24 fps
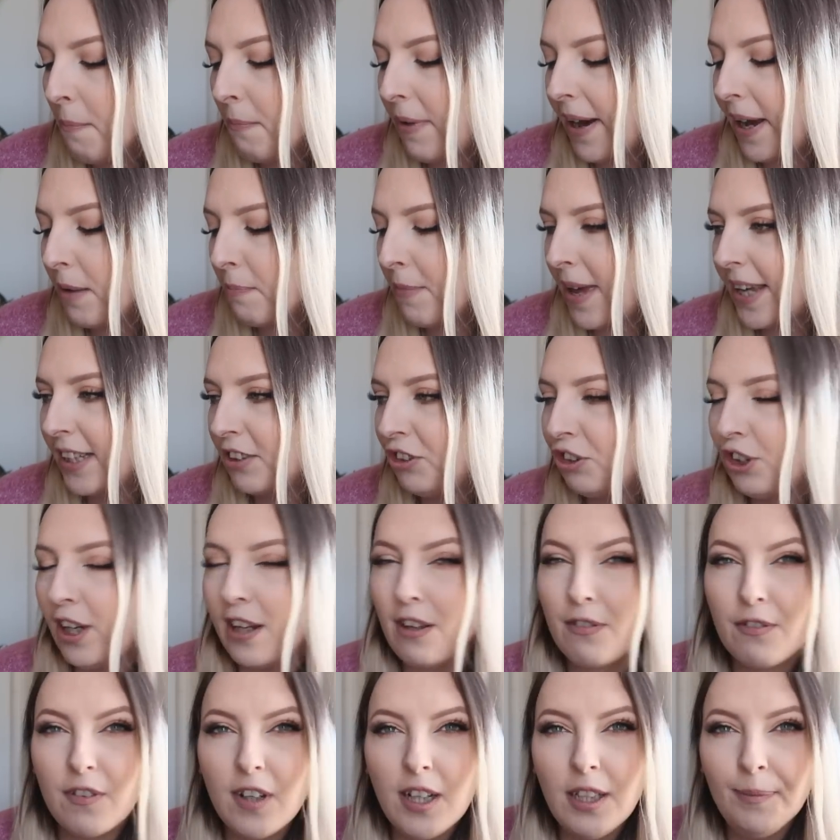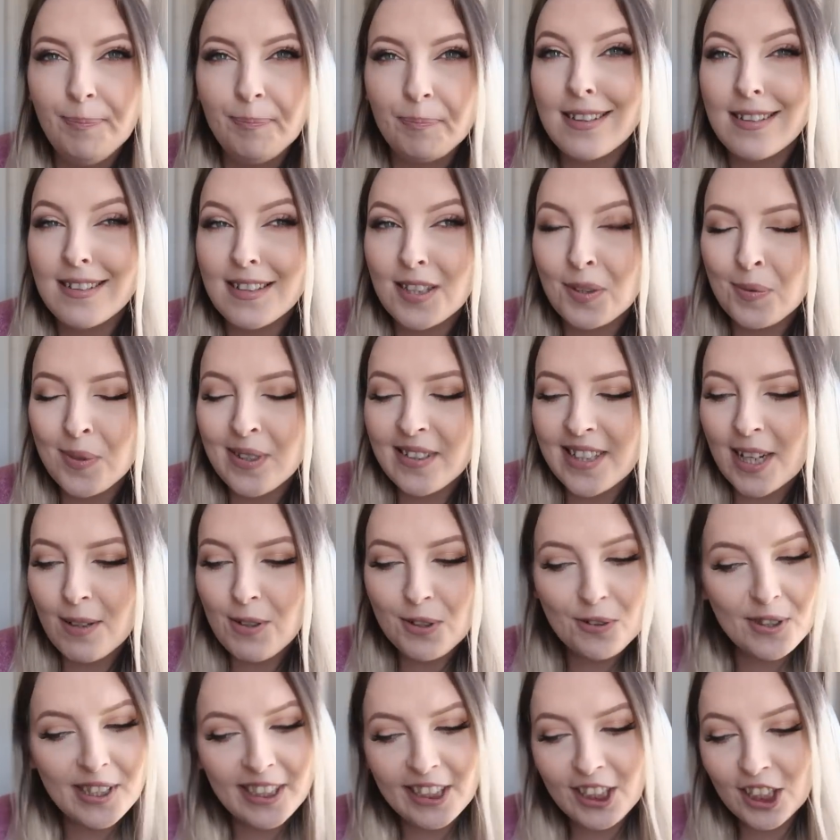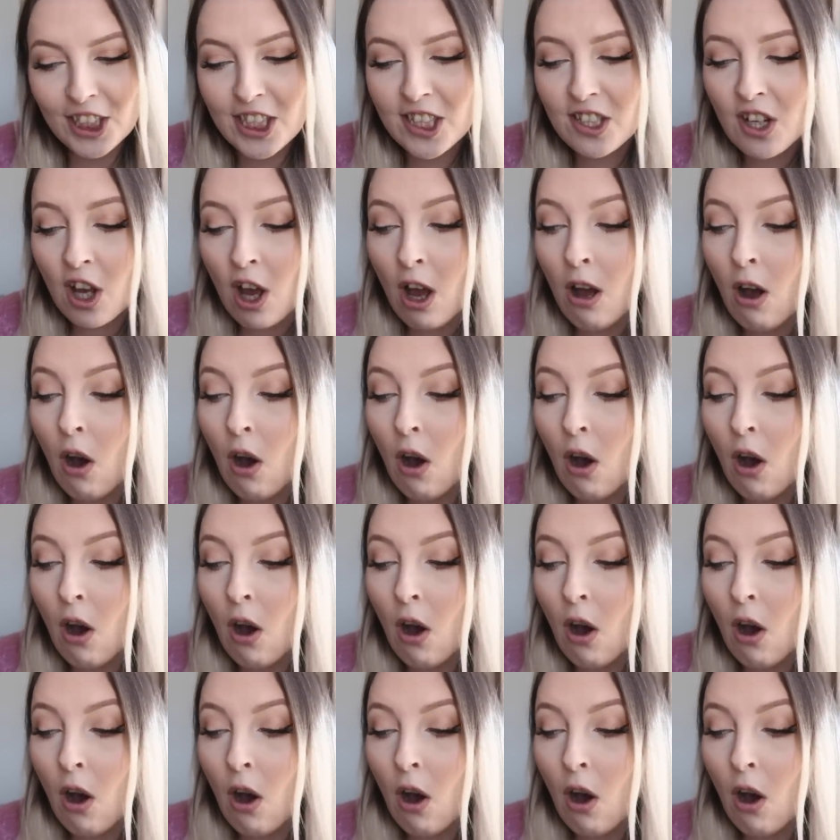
by Meg Schaefer because this one sounds really good.